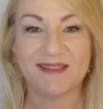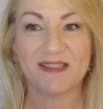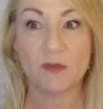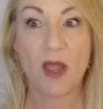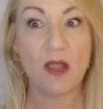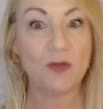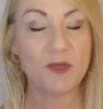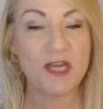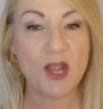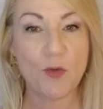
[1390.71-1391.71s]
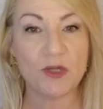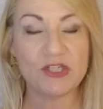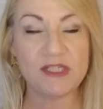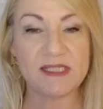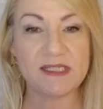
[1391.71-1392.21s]
So how can we know what
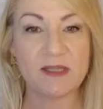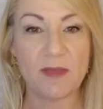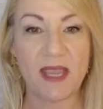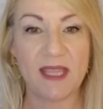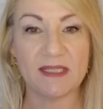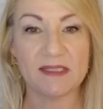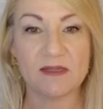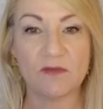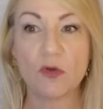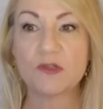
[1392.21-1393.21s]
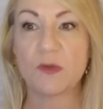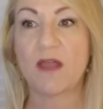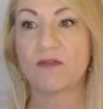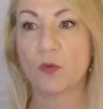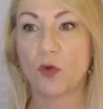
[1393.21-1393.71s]
Jesus commands? Of course we
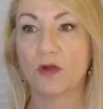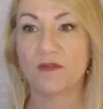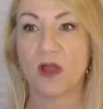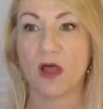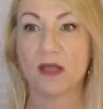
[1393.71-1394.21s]
have the word of God.